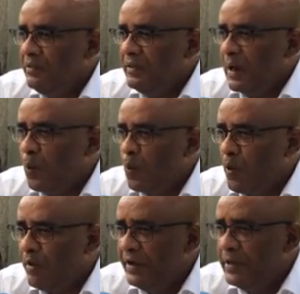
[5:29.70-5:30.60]
They're
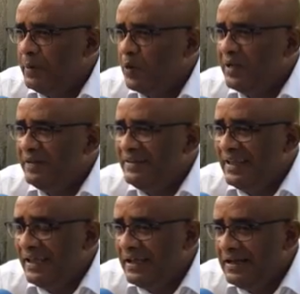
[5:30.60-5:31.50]
worried about the
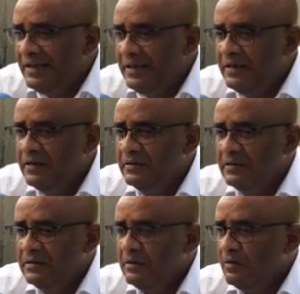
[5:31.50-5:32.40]
daily
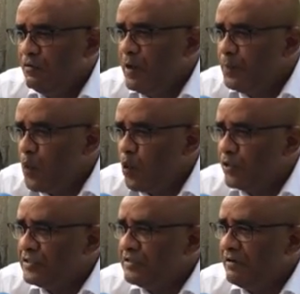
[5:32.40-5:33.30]

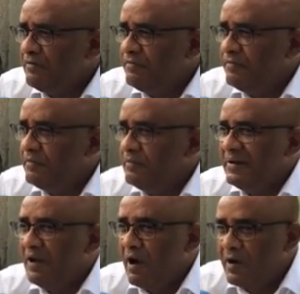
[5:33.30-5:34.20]
reports of
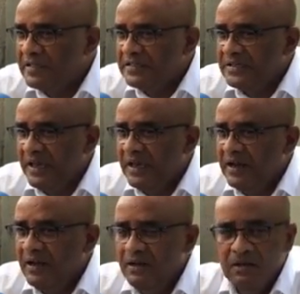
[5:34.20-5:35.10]

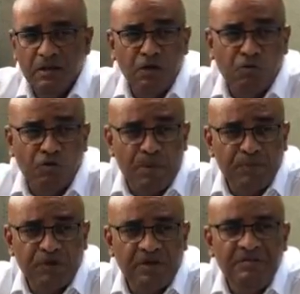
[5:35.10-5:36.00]
large-scale
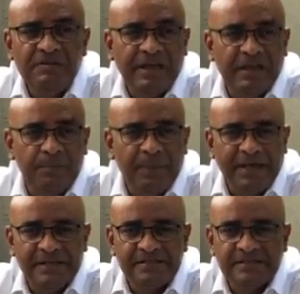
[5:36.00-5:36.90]
corruption taking
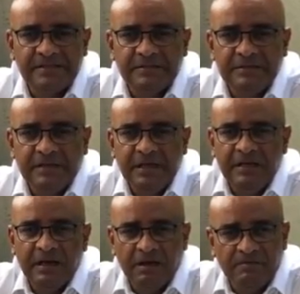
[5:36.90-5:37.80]
place in
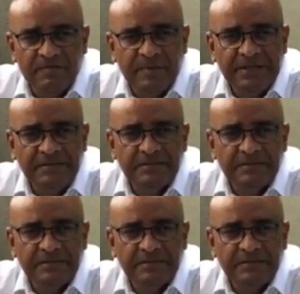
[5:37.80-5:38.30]
the government.